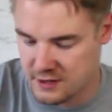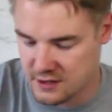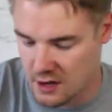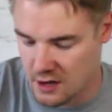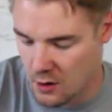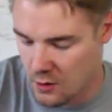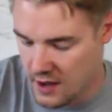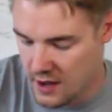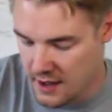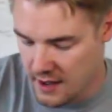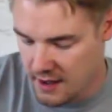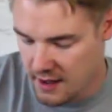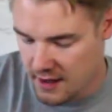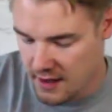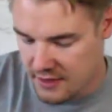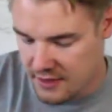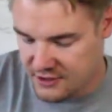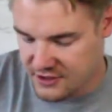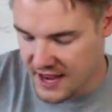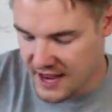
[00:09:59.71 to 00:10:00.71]
So
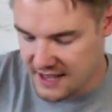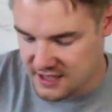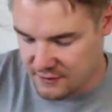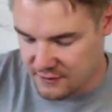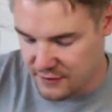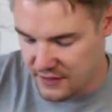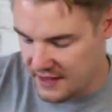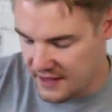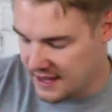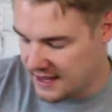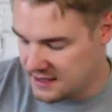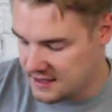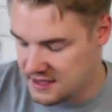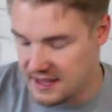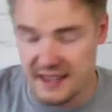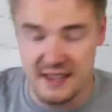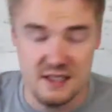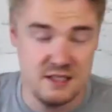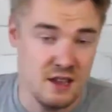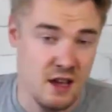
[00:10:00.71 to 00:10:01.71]
the sizing for
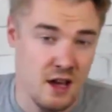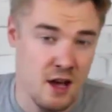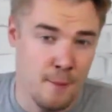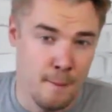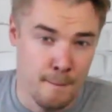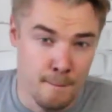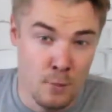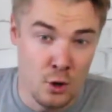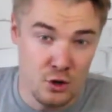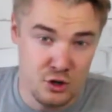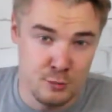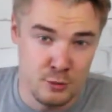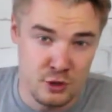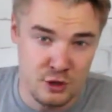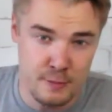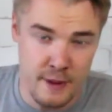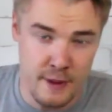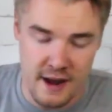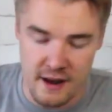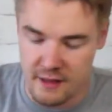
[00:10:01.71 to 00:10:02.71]
these is much,
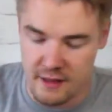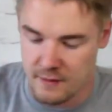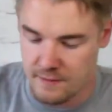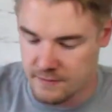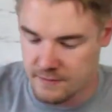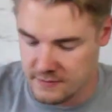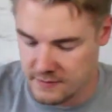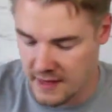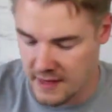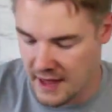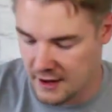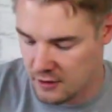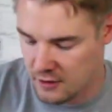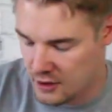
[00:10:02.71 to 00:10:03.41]
much better than any